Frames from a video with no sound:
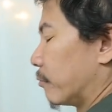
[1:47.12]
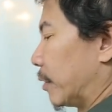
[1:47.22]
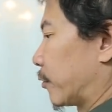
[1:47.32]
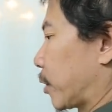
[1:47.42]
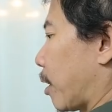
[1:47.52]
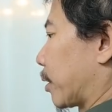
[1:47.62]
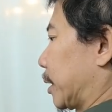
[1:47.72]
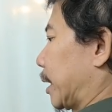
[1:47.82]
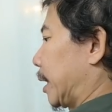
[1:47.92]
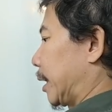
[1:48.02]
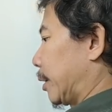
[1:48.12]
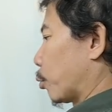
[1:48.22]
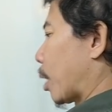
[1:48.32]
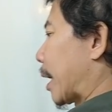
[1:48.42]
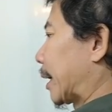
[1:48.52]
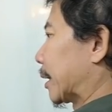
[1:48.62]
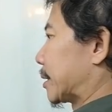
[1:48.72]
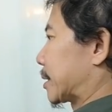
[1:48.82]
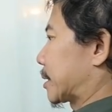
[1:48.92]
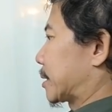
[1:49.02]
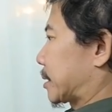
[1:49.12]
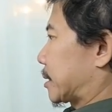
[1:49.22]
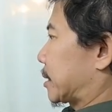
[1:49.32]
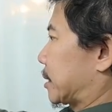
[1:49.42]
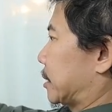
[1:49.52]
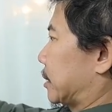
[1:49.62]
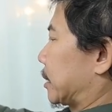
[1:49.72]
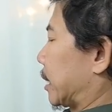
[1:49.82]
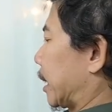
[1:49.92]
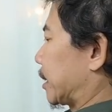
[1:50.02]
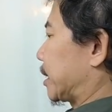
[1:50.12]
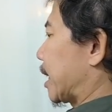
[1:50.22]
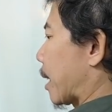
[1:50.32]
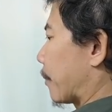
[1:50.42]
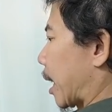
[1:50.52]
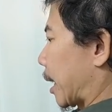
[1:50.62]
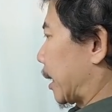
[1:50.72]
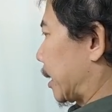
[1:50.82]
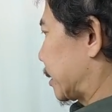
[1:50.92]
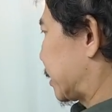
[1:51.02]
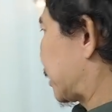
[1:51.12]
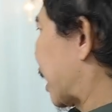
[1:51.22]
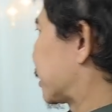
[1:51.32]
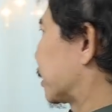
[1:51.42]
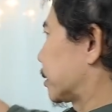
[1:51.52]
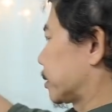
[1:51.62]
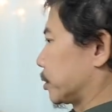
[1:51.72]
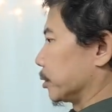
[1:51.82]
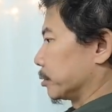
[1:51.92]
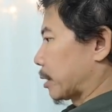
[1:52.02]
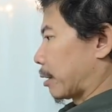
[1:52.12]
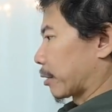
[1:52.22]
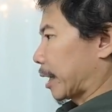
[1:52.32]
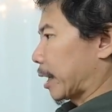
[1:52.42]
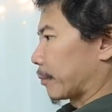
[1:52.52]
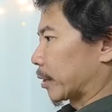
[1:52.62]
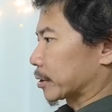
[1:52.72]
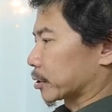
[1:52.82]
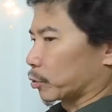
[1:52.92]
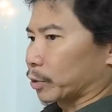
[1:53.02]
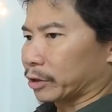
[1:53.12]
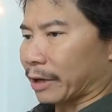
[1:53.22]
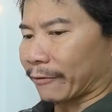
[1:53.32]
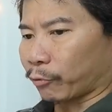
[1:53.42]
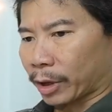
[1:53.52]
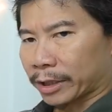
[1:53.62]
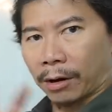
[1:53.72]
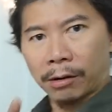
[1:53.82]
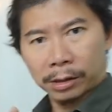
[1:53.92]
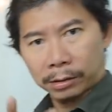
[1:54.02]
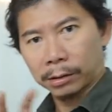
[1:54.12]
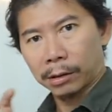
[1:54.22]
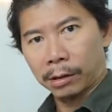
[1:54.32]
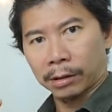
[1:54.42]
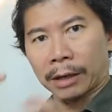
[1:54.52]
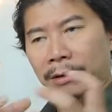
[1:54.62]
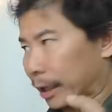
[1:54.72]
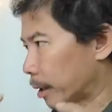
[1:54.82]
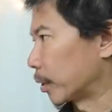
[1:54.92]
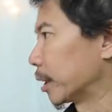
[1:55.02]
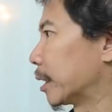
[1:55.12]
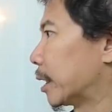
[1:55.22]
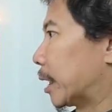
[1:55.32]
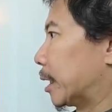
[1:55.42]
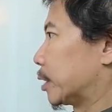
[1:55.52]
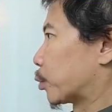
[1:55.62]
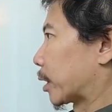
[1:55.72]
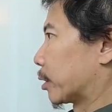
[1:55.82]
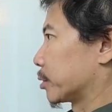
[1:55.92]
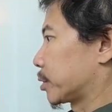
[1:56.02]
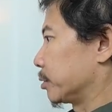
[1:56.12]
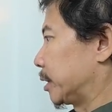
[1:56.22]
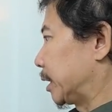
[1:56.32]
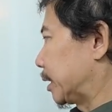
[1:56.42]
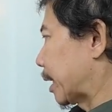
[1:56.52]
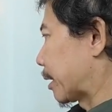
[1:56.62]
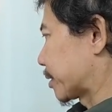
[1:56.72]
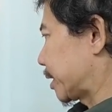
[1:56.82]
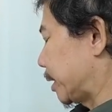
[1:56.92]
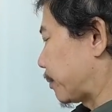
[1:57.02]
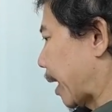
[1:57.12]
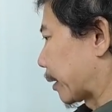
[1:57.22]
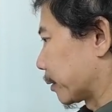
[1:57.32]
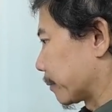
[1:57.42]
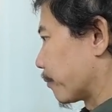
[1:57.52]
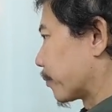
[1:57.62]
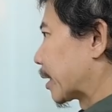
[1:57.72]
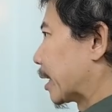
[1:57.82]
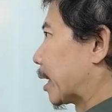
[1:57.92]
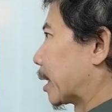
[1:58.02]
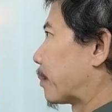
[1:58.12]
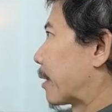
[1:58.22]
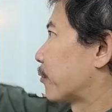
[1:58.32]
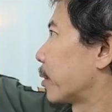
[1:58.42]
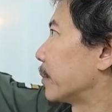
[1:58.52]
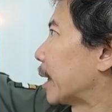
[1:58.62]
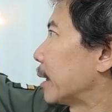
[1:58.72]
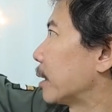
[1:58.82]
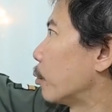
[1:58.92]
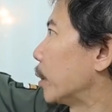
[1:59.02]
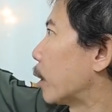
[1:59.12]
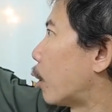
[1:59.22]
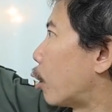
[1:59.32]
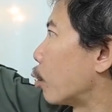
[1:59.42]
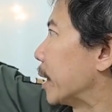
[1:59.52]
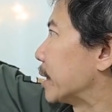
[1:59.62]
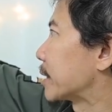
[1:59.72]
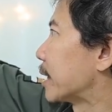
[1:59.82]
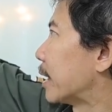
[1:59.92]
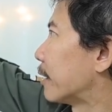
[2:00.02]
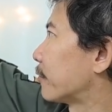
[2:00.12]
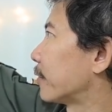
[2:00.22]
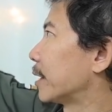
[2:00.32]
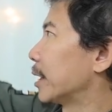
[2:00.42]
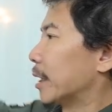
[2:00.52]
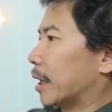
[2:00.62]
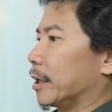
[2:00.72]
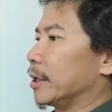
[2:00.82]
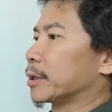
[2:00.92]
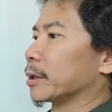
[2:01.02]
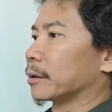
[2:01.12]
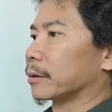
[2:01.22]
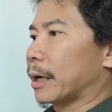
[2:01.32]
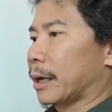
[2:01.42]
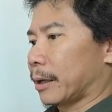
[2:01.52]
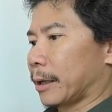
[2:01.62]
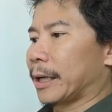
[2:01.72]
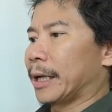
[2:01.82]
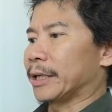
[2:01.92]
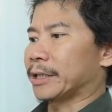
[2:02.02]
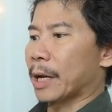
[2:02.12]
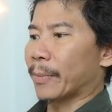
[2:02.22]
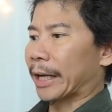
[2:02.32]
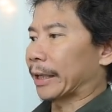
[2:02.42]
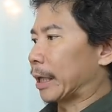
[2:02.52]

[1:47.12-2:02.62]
We've got a wireless HDMI tethered to our camera, so you have one dongle on our camera and this one goes to the LCD panel. And apart from that, we always have additional HDMI